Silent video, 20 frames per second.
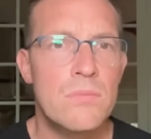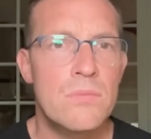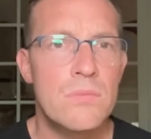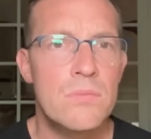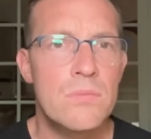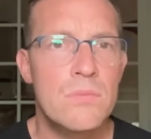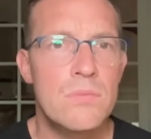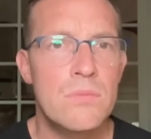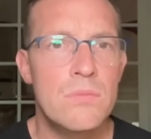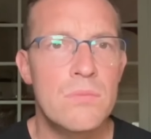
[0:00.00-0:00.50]

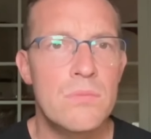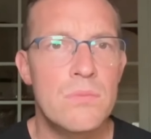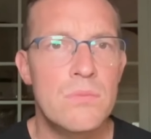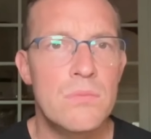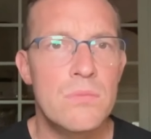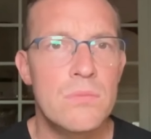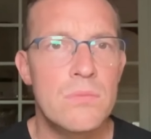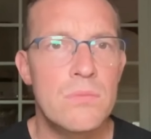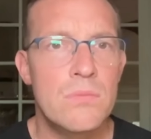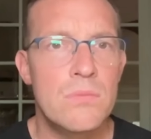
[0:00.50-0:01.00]
Wait.
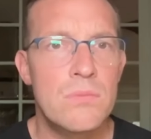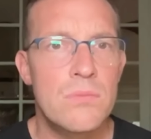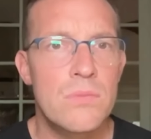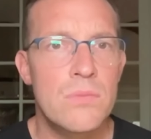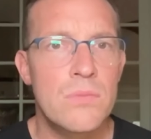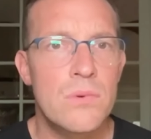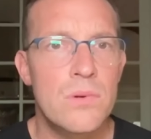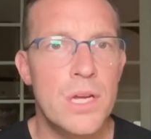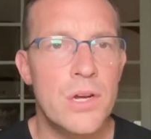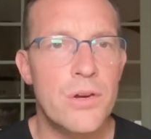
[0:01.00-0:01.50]

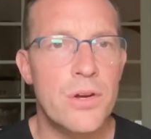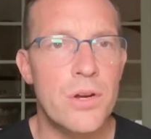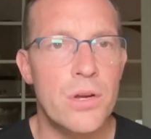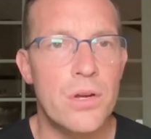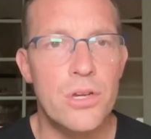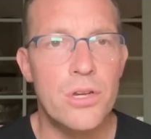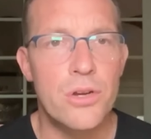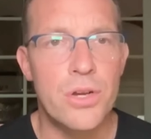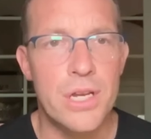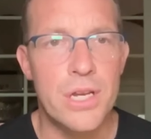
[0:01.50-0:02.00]
Here,
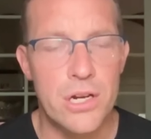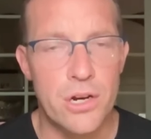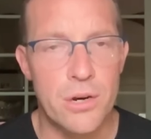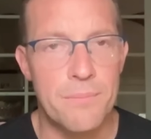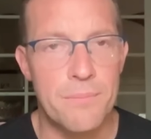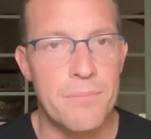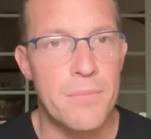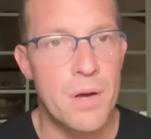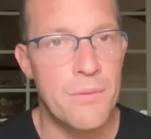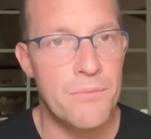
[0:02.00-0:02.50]
you can
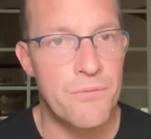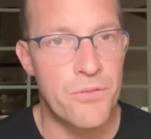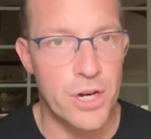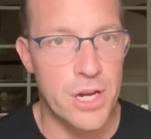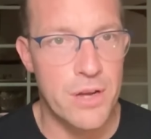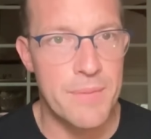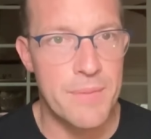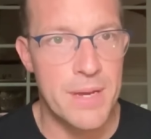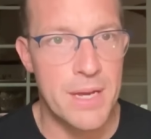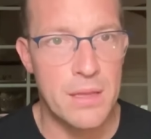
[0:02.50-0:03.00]
hear him.
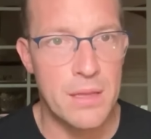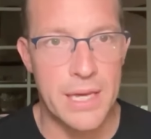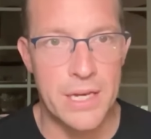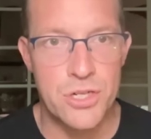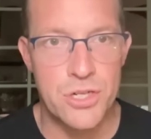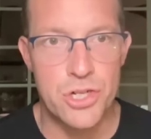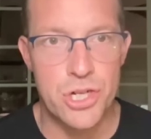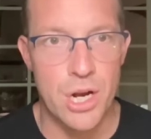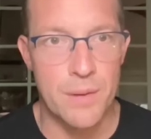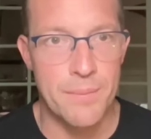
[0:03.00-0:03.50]
Forgive me,
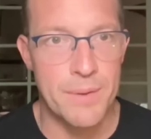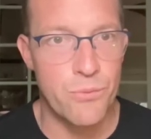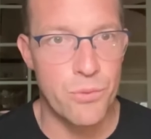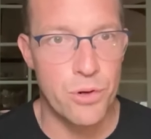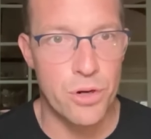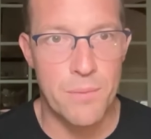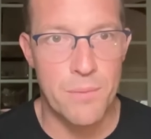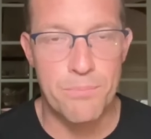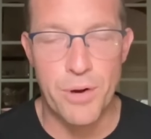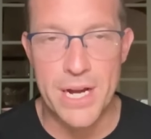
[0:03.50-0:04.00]
ladies and gentlemen.
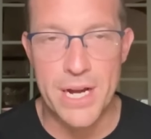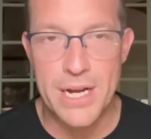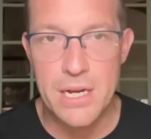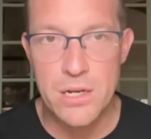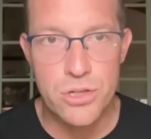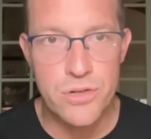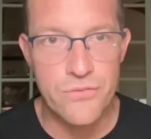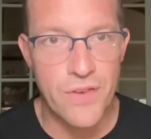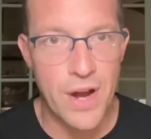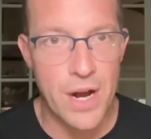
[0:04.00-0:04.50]
We're in a
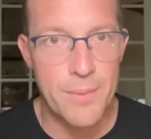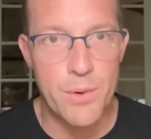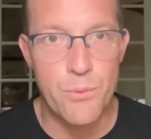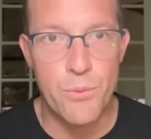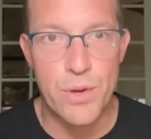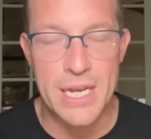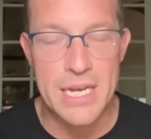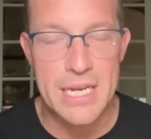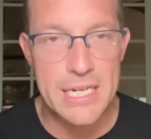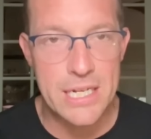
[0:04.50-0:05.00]
breaking news
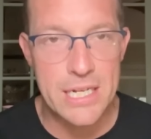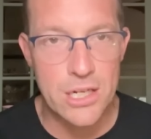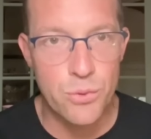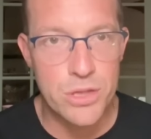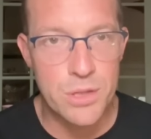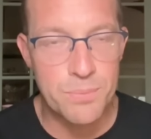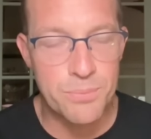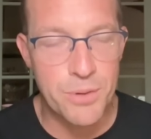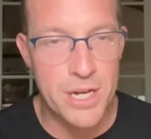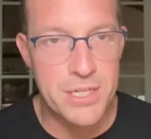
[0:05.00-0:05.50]
environment. We can hear
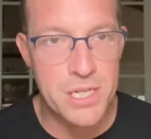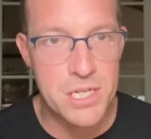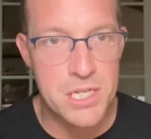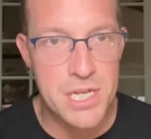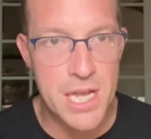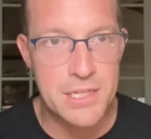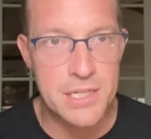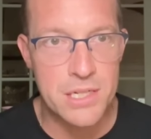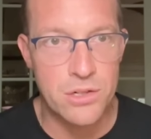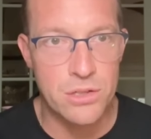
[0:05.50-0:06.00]
what the president
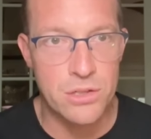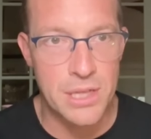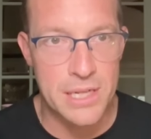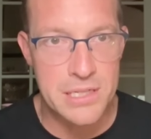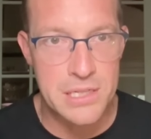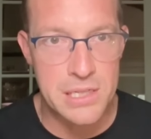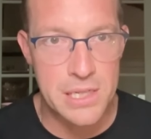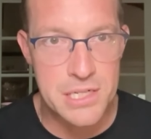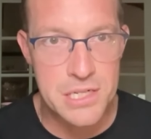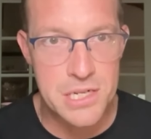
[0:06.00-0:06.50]
says here.
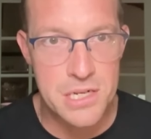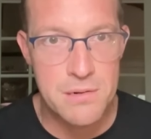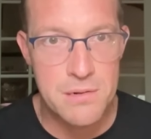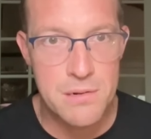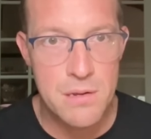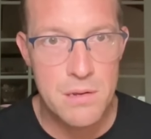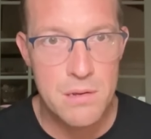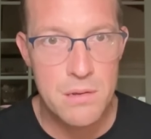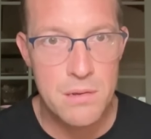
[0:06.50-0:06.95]
Let's listen.